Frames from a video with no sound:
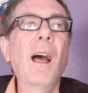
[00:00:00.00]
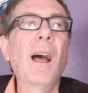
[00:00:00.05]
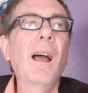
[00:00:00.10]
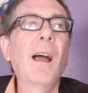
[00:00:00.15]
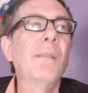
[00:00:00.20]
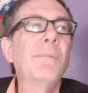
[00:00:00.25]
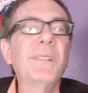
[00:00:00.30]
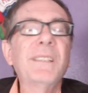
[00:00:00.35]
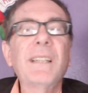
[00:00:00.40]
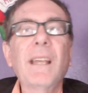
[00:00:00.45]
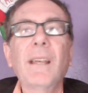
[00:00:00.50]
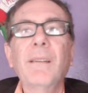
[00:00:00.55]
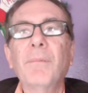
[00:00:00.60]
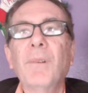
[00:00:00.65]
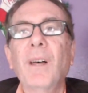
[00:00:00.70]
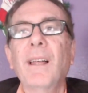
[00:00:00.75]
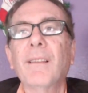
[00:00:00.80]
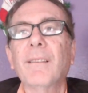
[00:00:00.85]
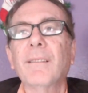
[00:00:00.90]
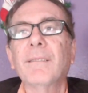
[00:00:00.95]
I would say,
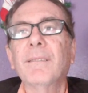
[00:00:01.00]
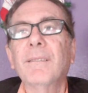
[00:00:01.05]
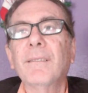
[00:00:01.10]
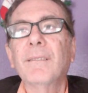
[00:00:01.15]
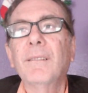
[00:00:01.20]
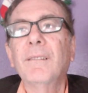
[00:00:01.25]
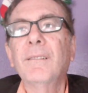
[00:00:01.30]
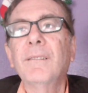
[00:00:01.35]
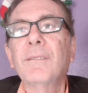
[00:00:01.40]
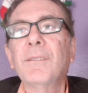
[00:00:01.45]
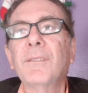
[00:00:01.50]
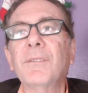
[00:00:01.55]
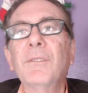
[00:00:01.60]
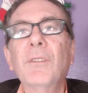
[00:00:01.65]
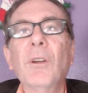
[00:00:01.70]
well, there's